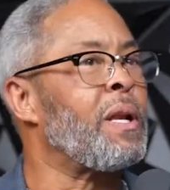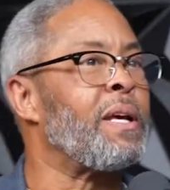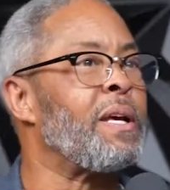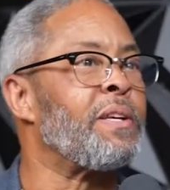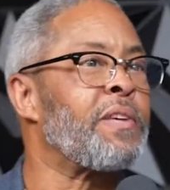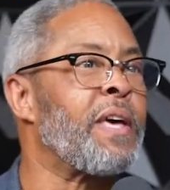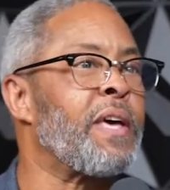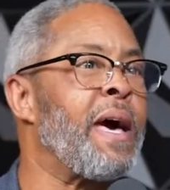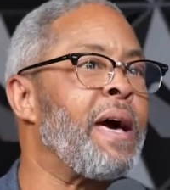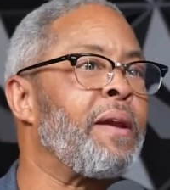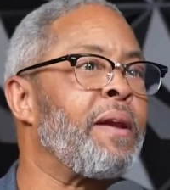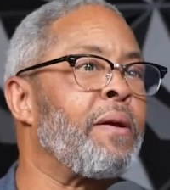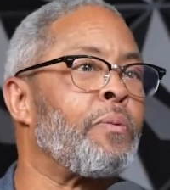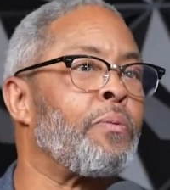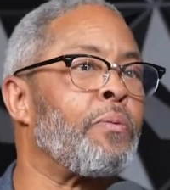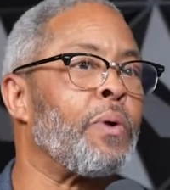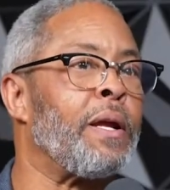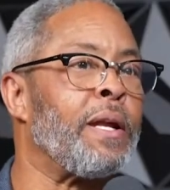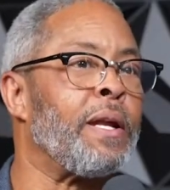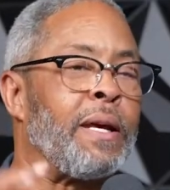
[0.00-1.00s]
has had a
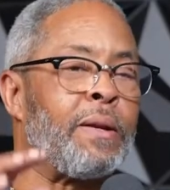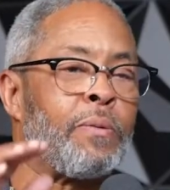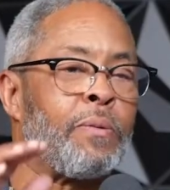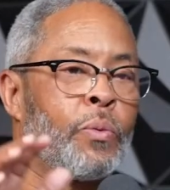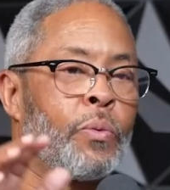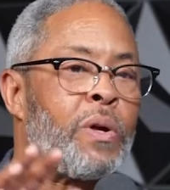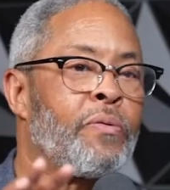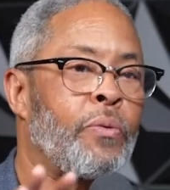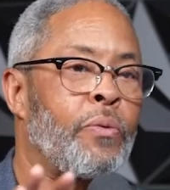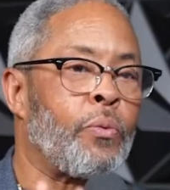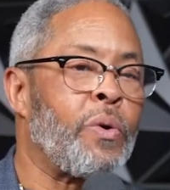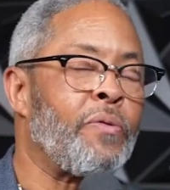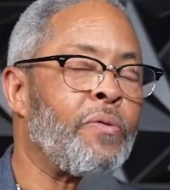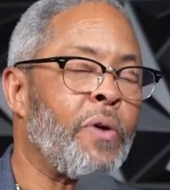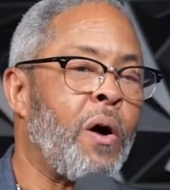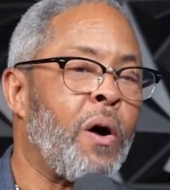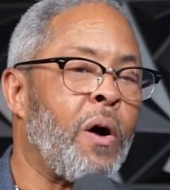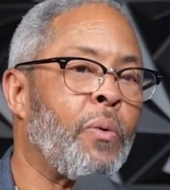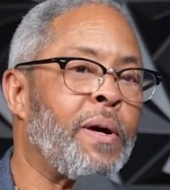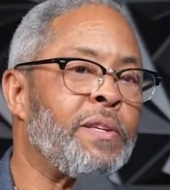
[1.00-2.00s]
run-in, we've
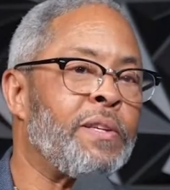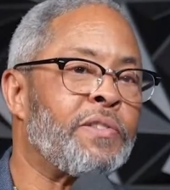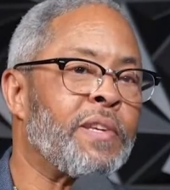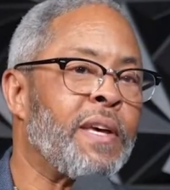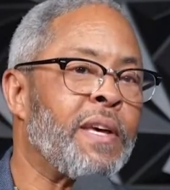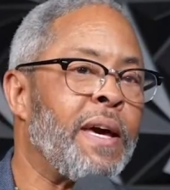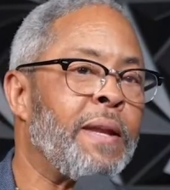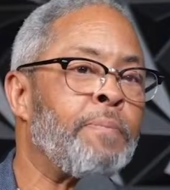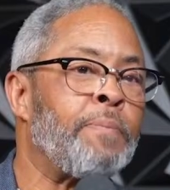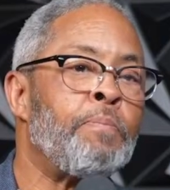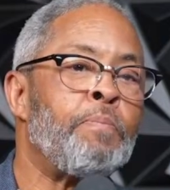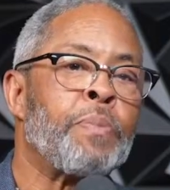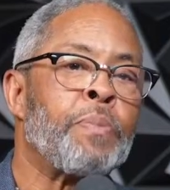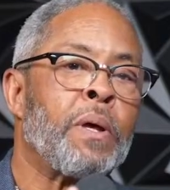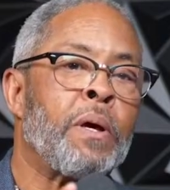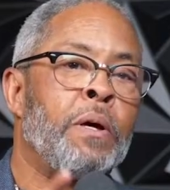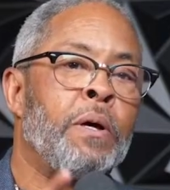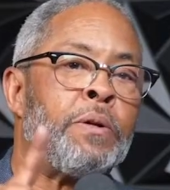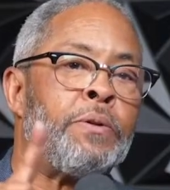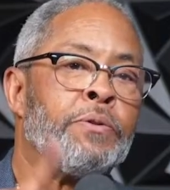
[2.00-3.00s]
always said,
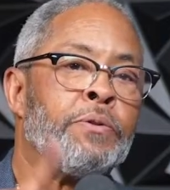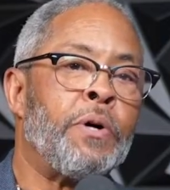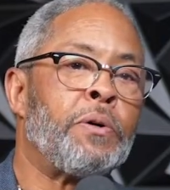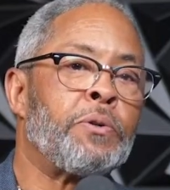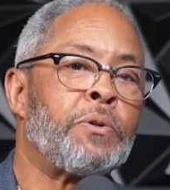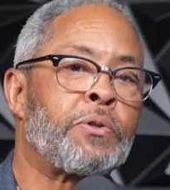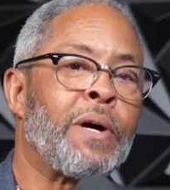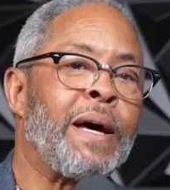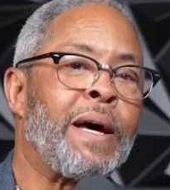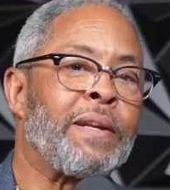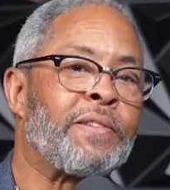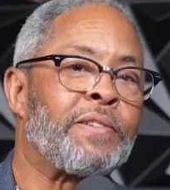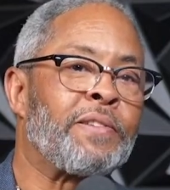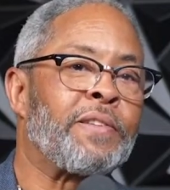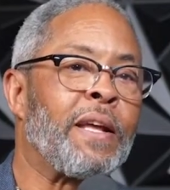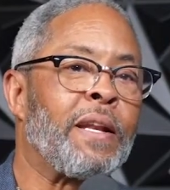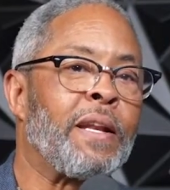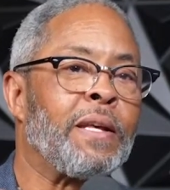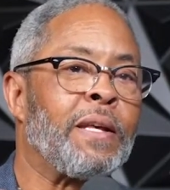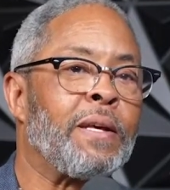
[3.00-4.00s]
don't try to
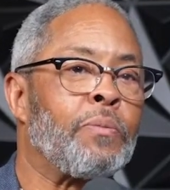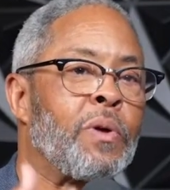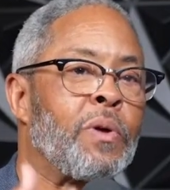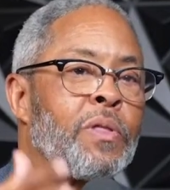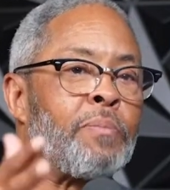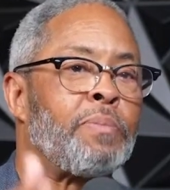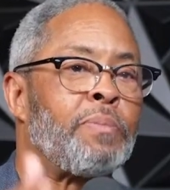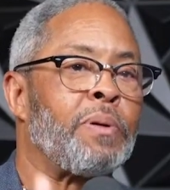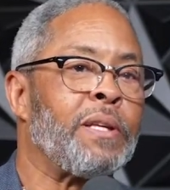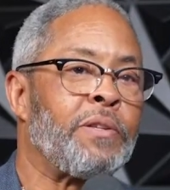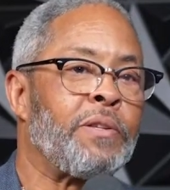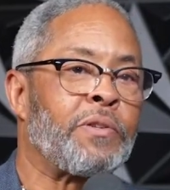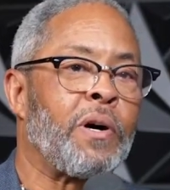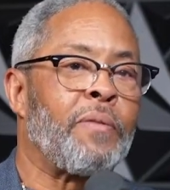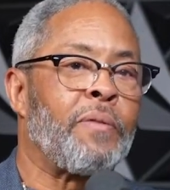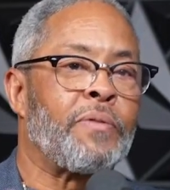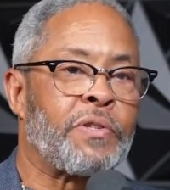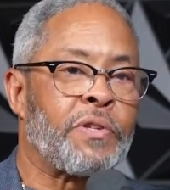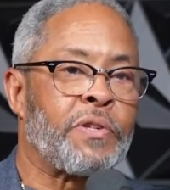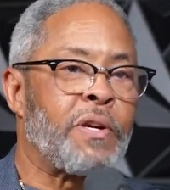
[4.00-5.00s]
settle it with a police
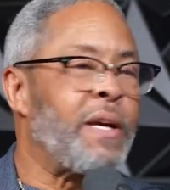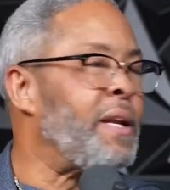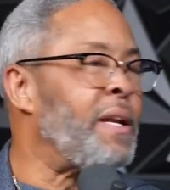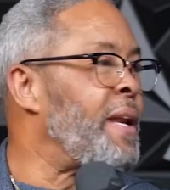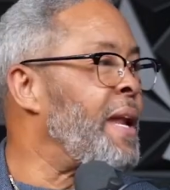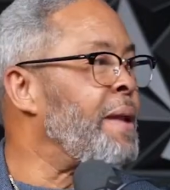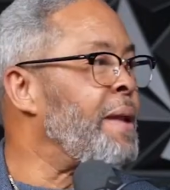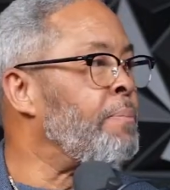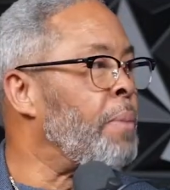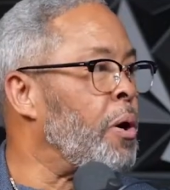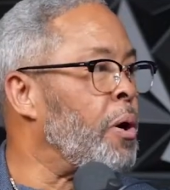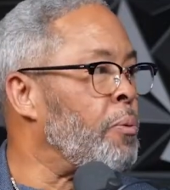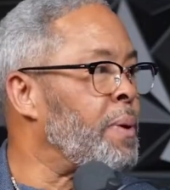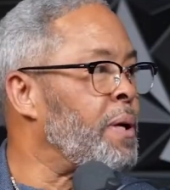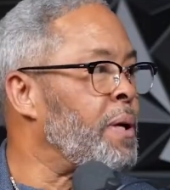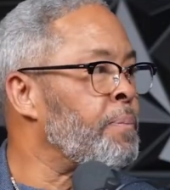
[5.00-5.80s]
officer in that moment.